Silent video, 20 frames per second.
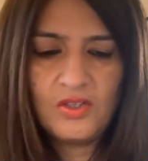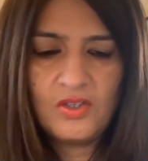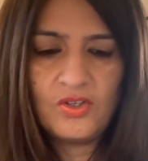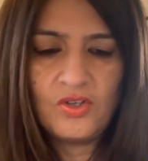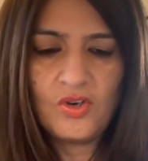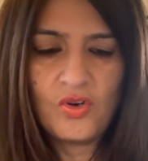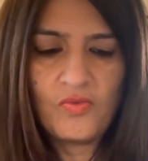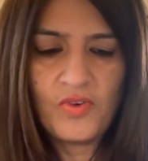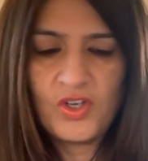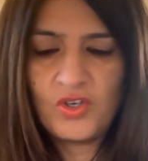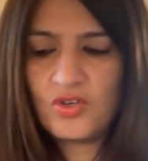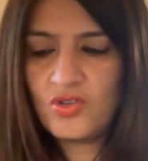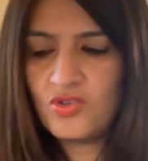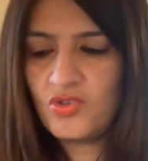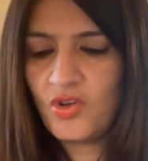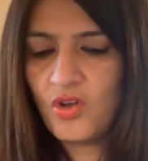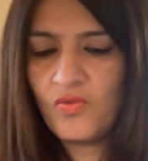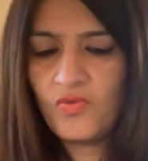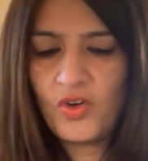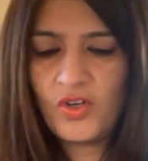you know, where you
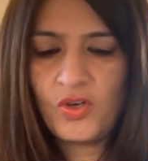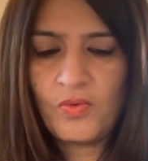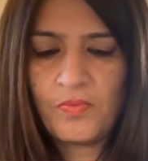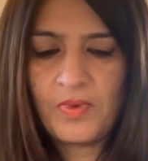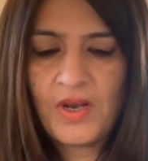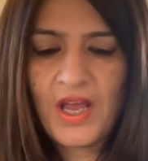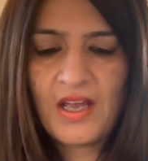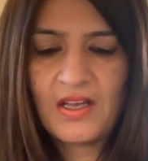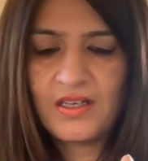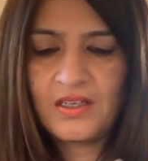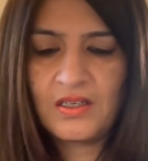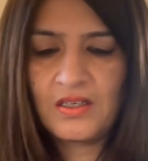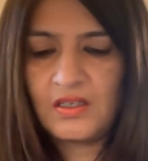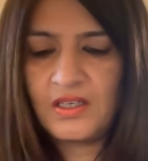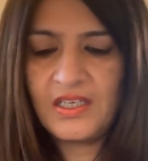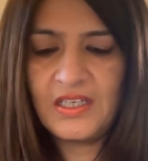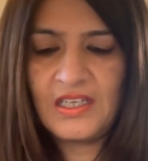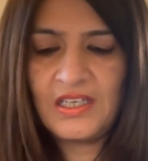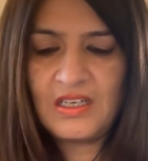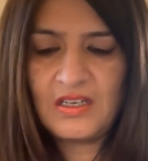dissolve all your black,
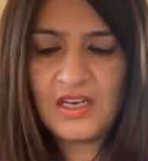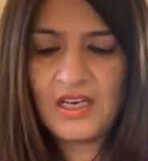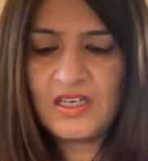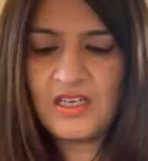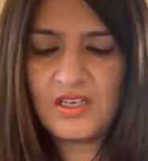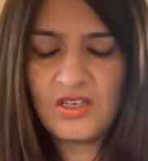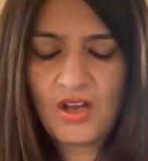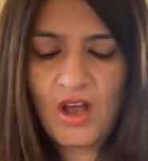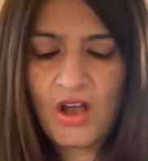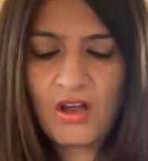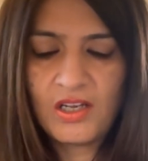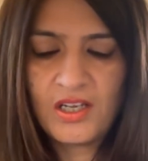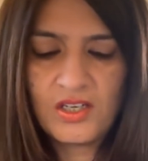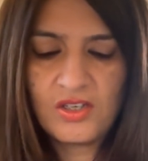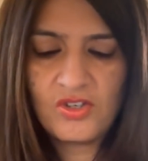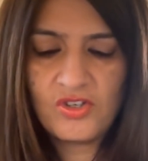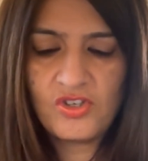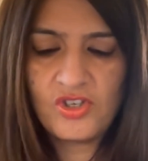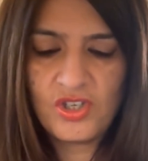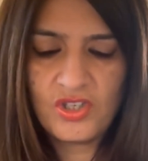any dark
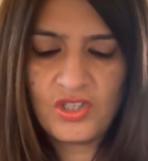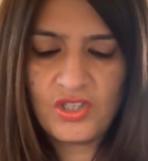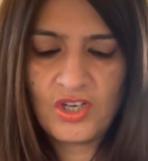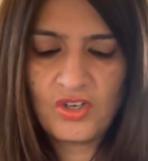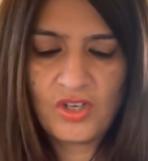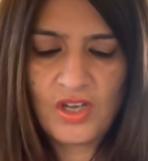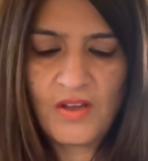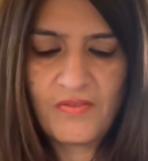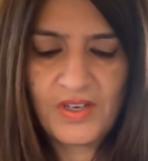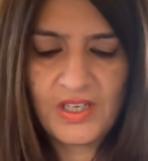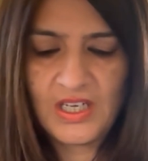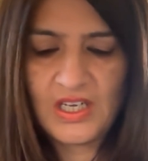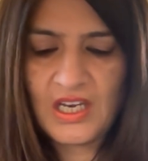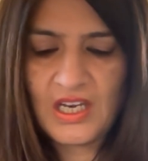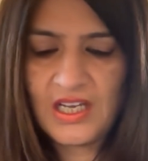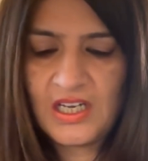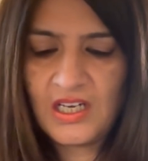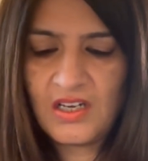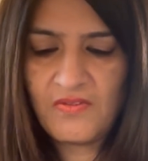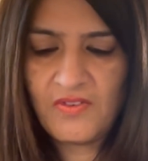energies that you have, any
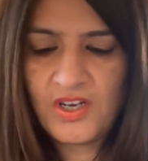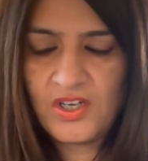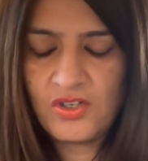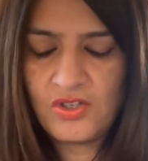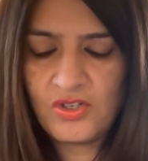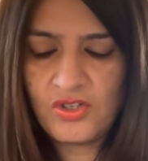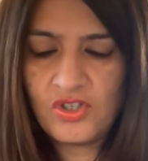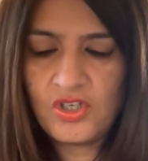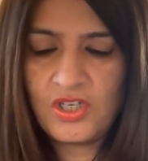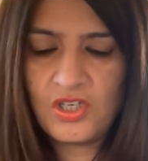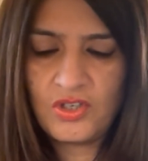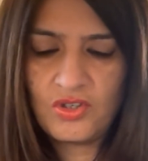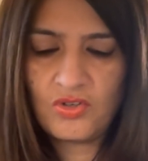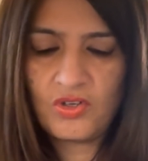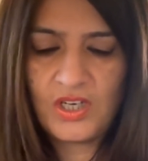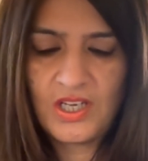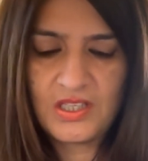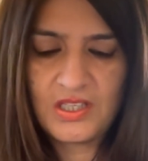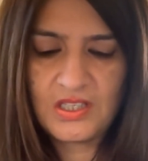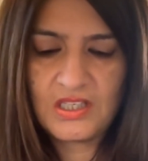negative energy. So
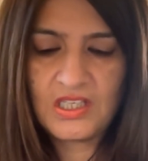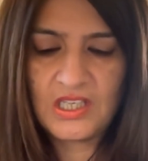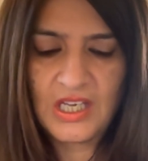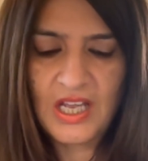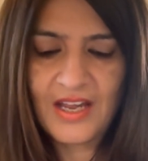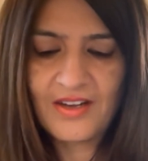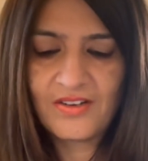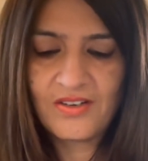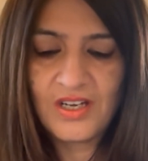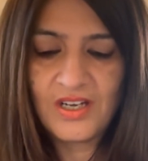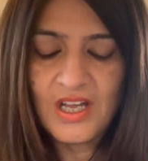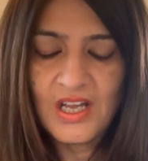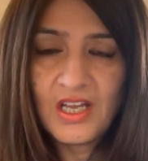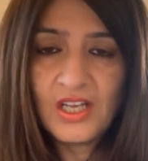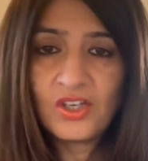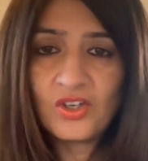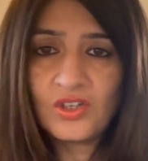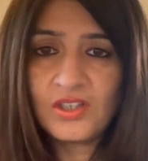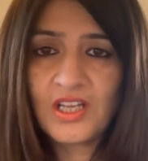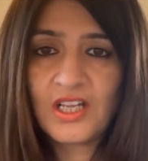let's see.
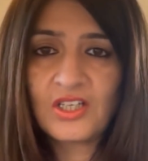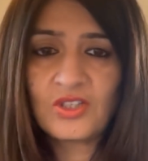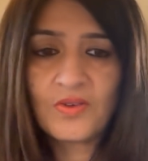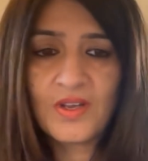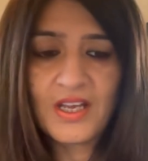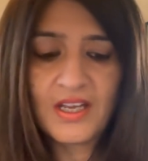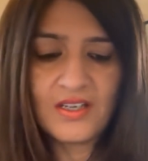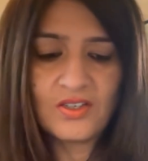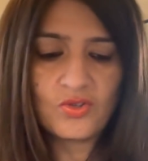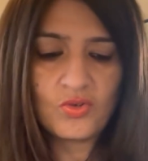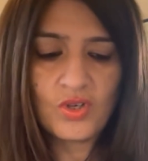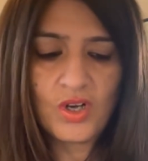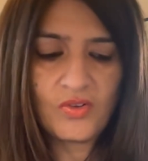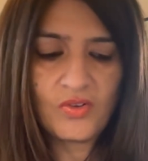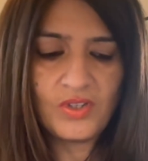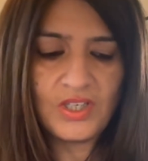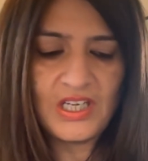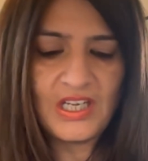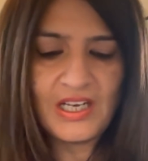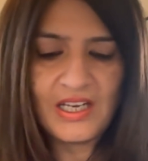You know, that's why I took out
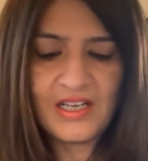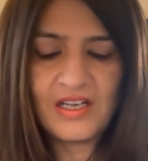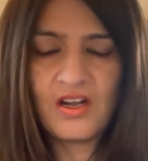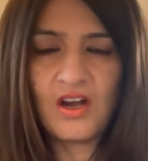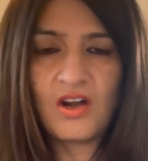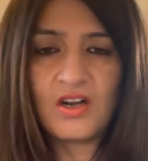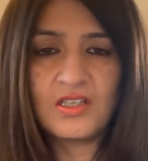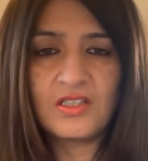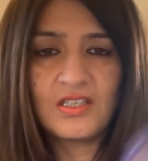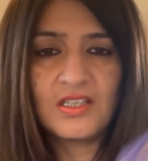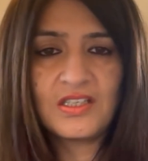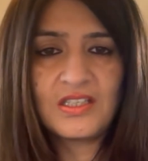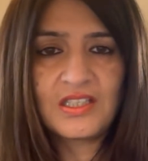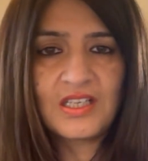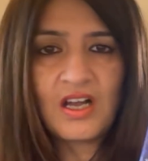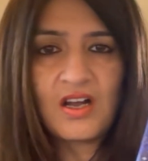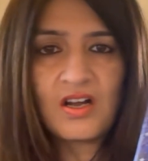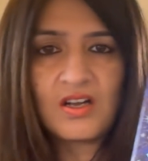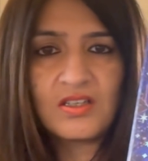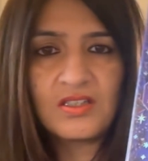the healing cards. These
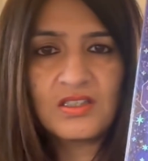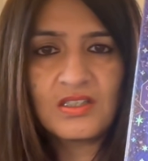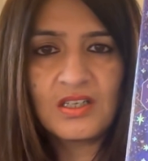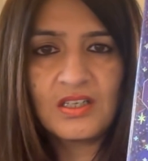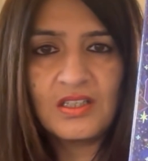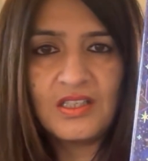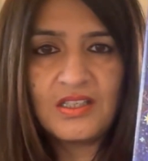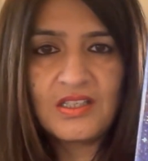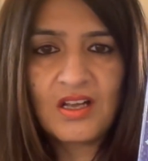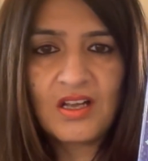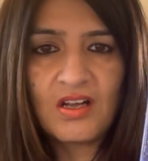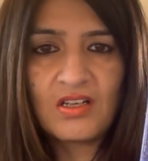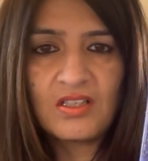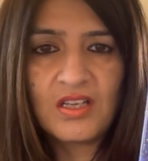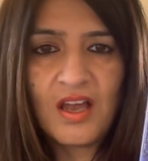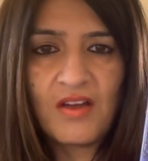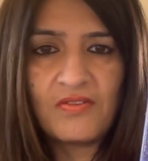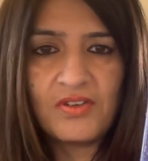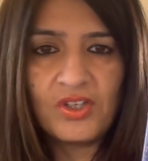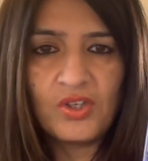cards I
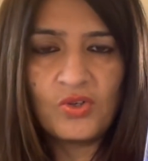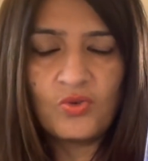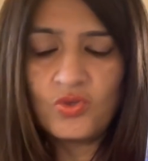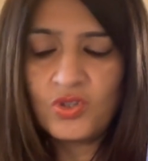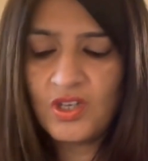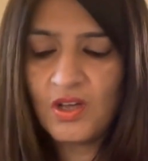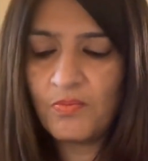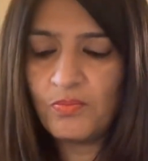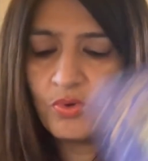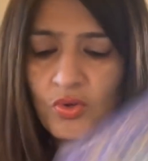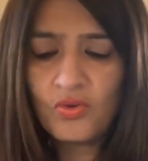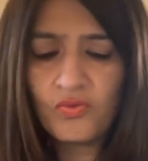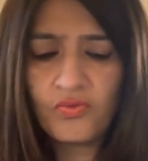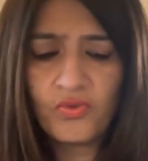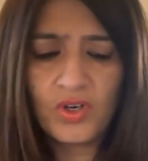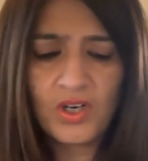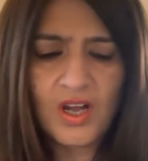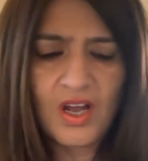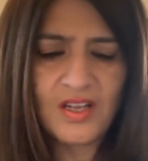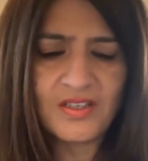haven't used. They're
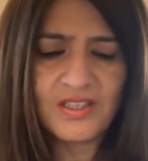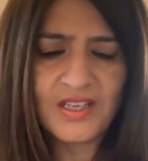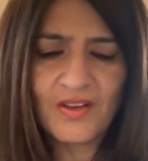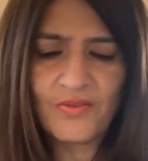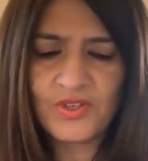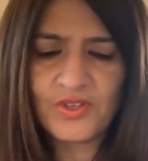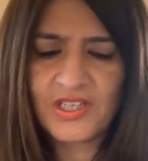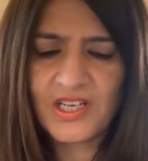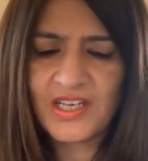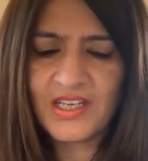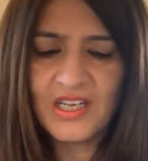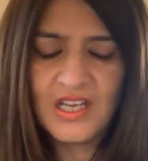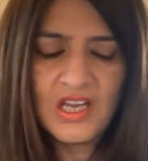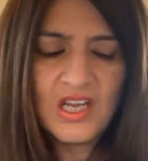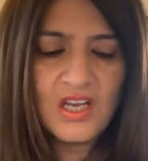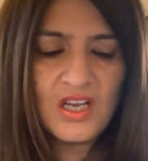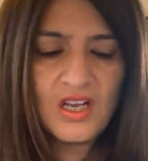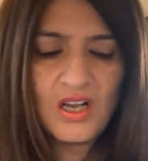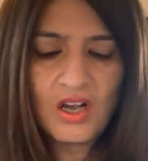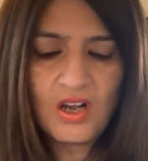beautiful cards. And I was like,
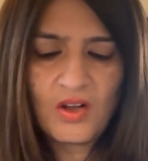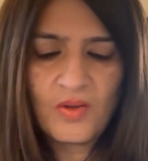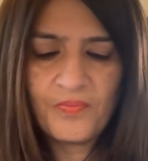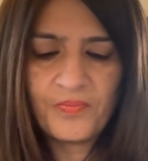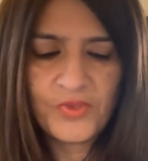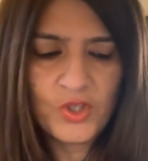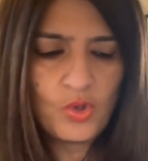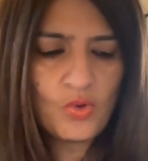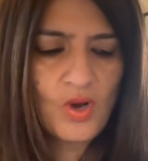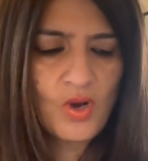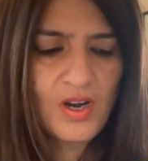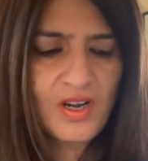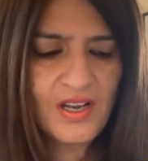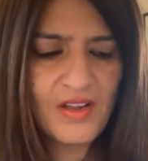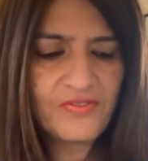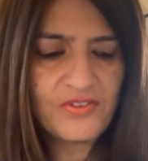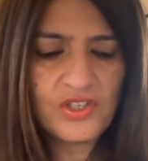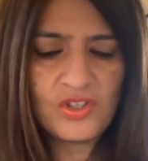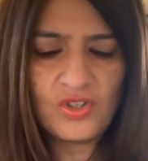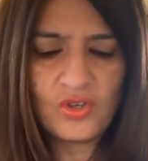you are
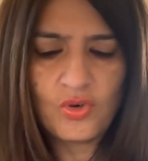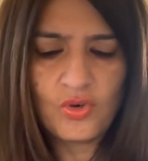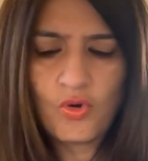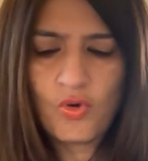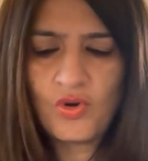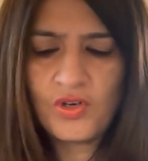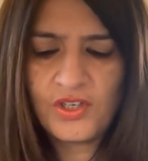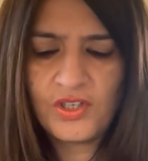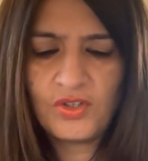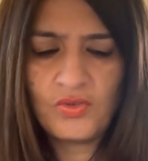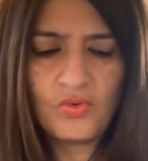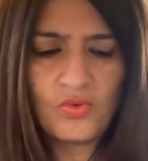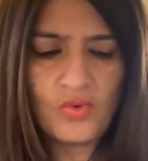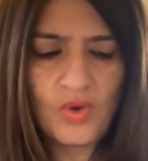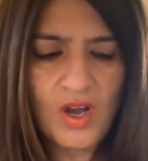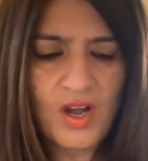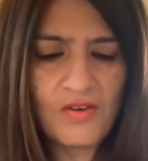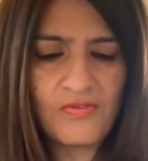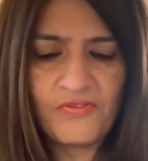left in the cold and you are